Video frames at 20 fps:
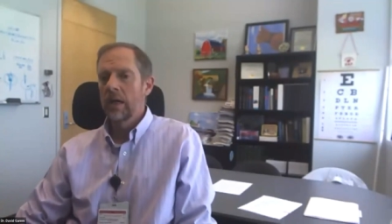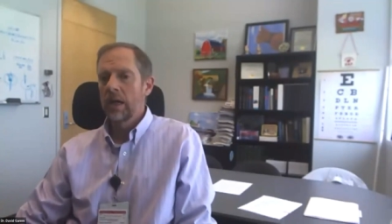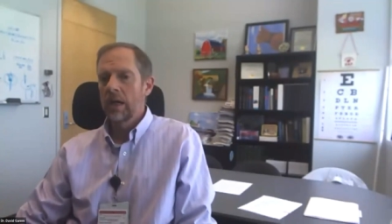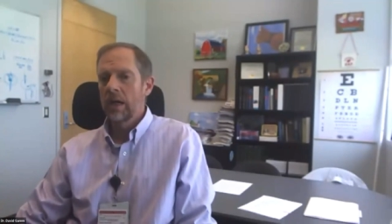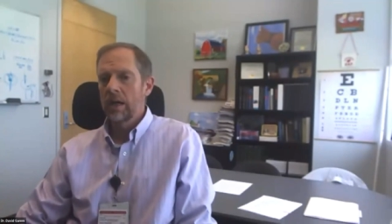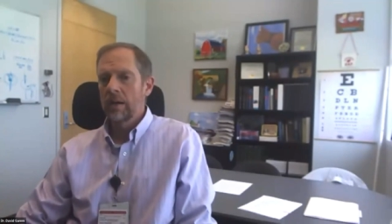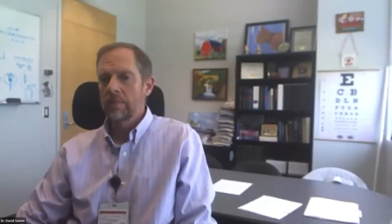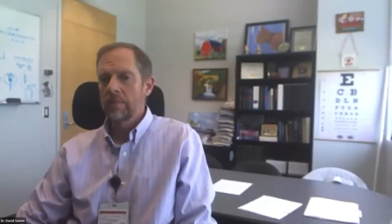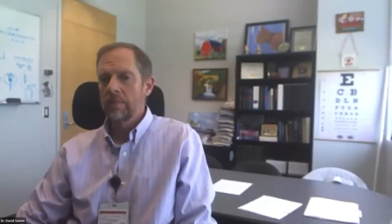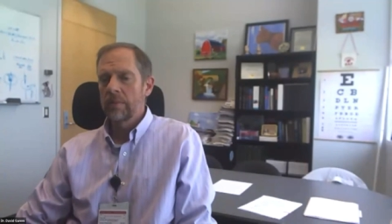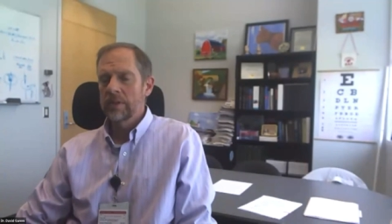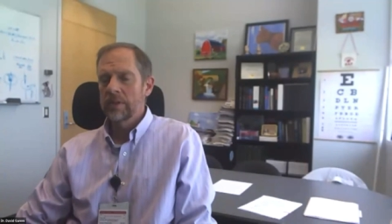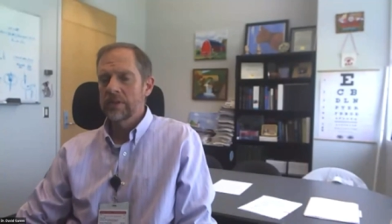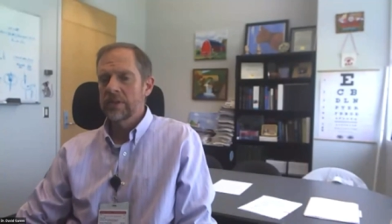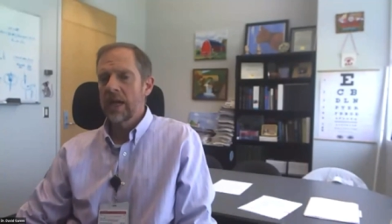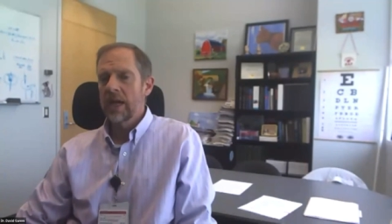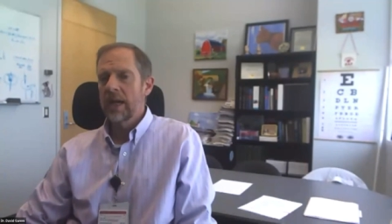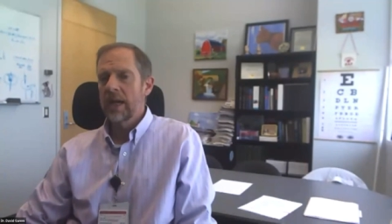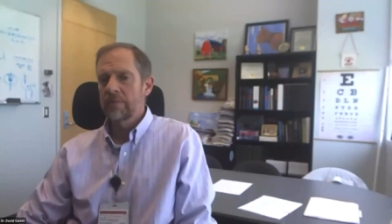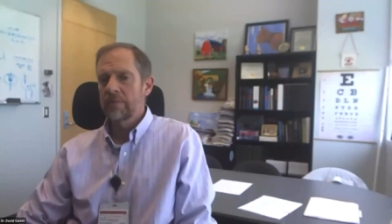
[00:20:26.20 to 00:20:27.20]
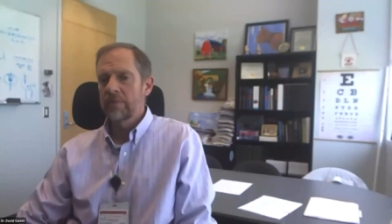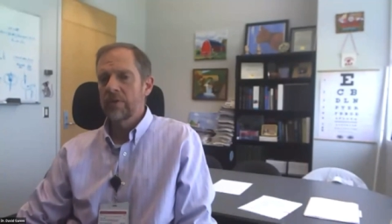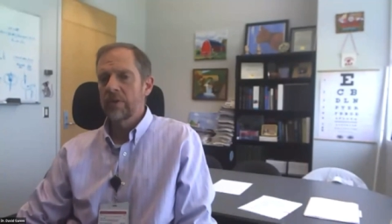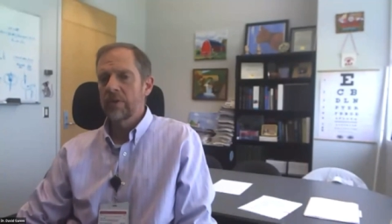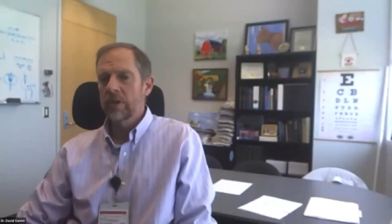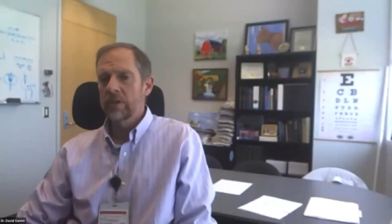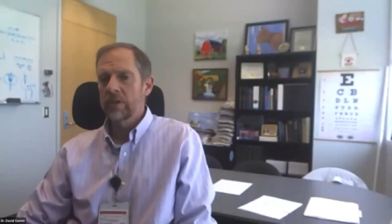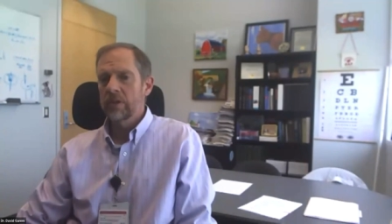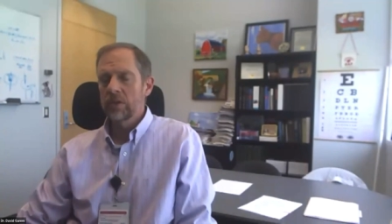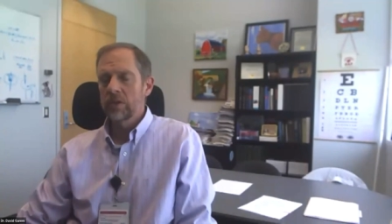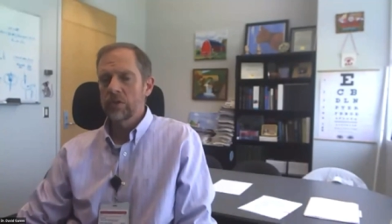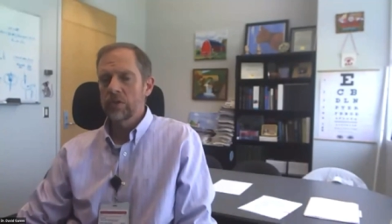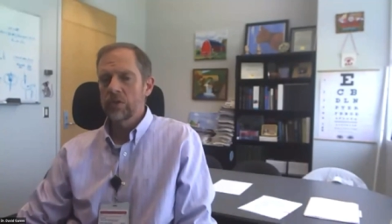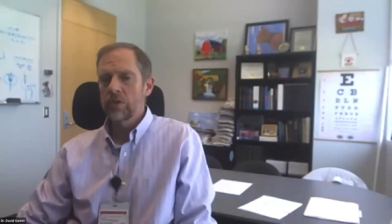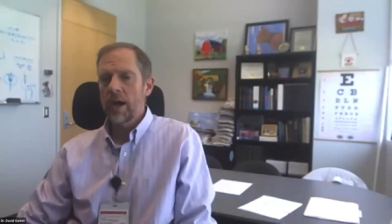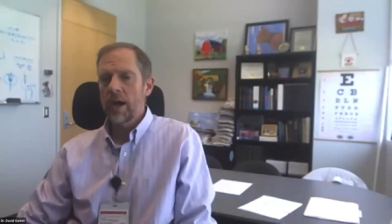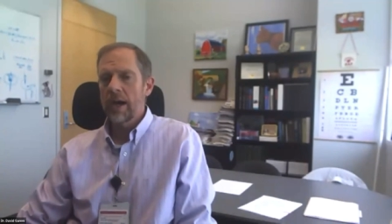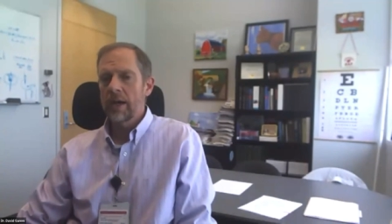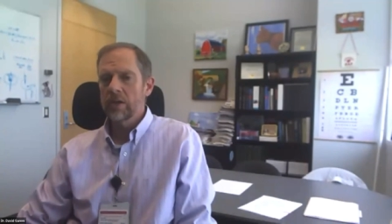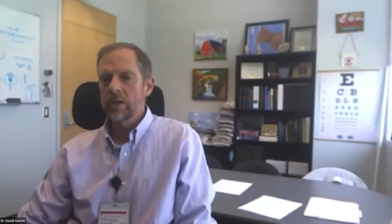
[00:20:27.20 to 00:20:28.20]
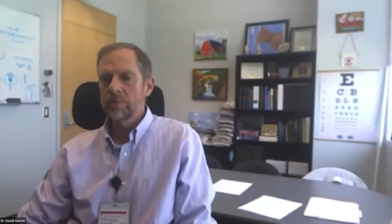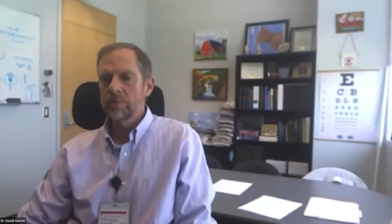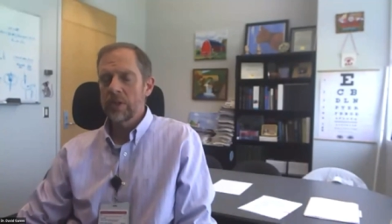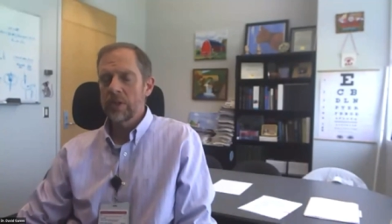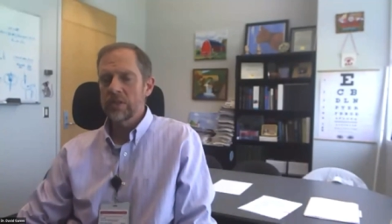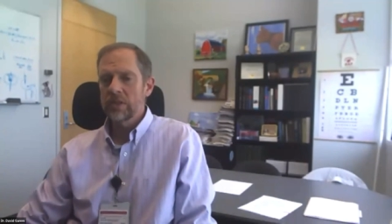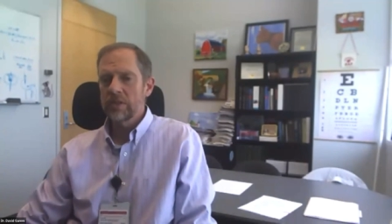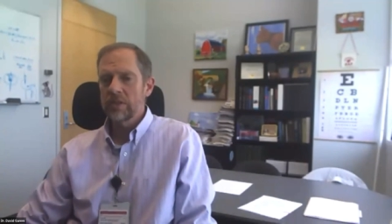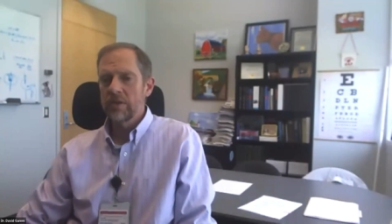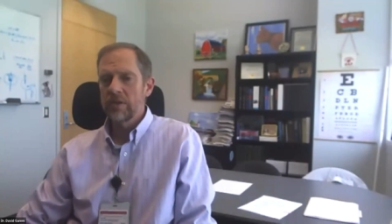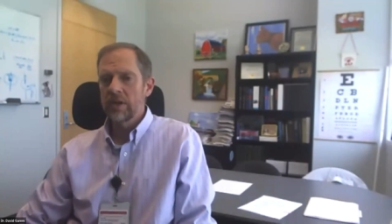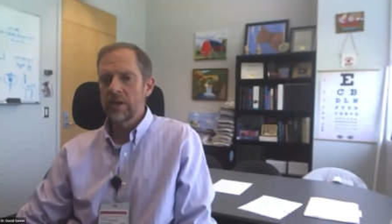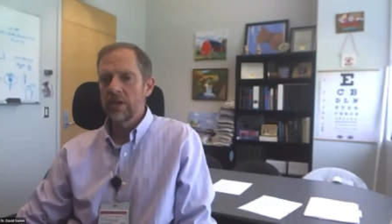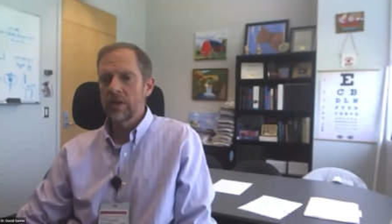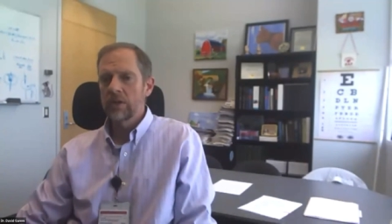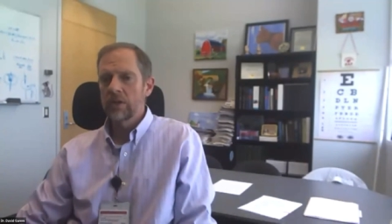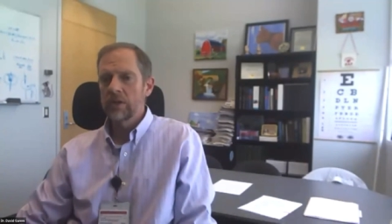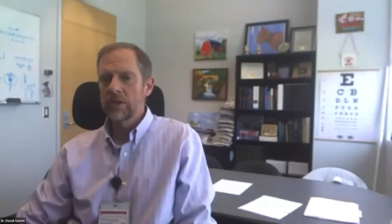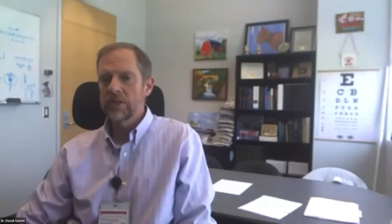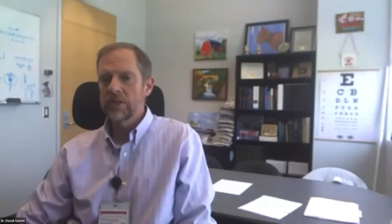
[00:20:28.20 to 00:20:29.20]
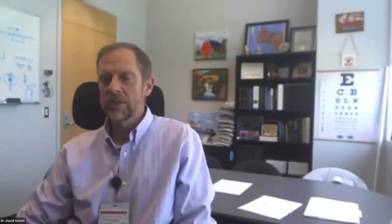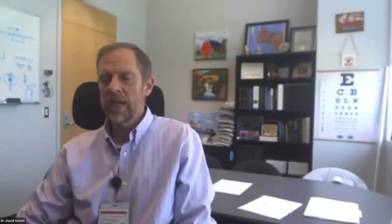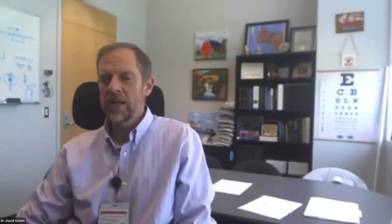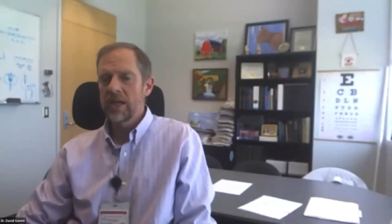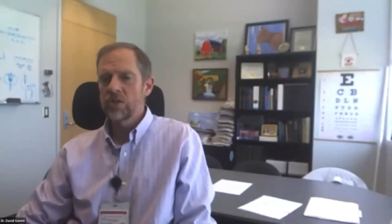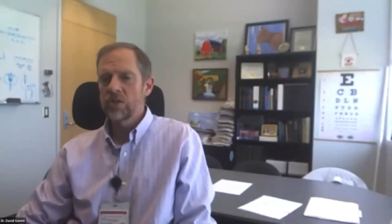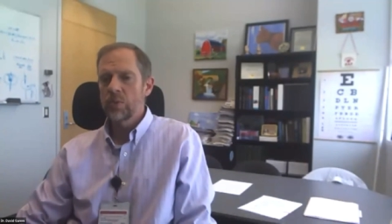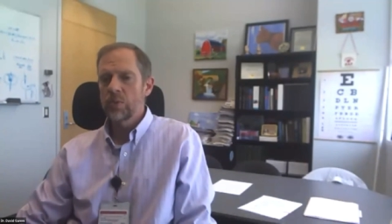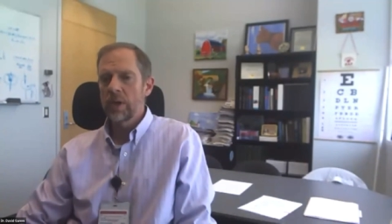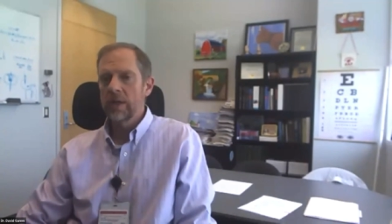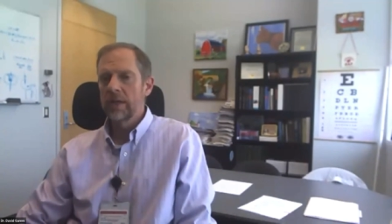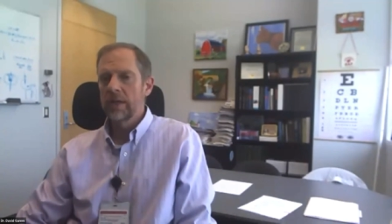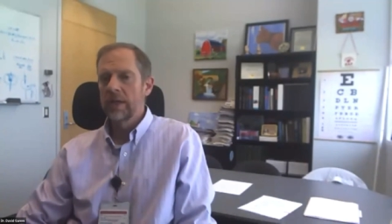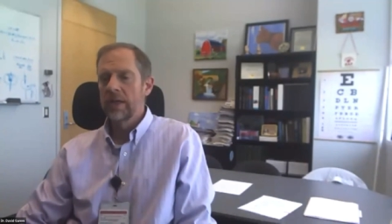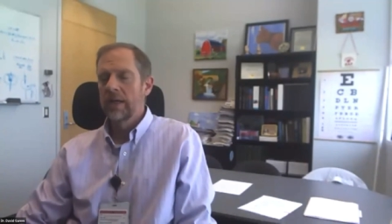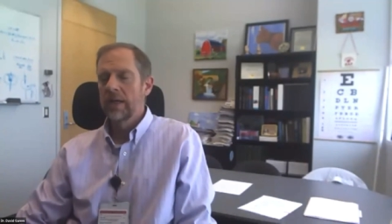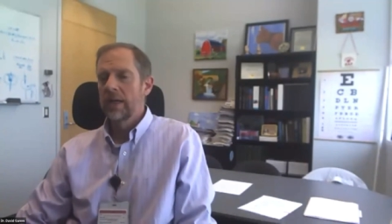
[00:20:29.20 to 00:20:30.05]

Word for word: um, sign up for a clinical trial, especially a very early stage one.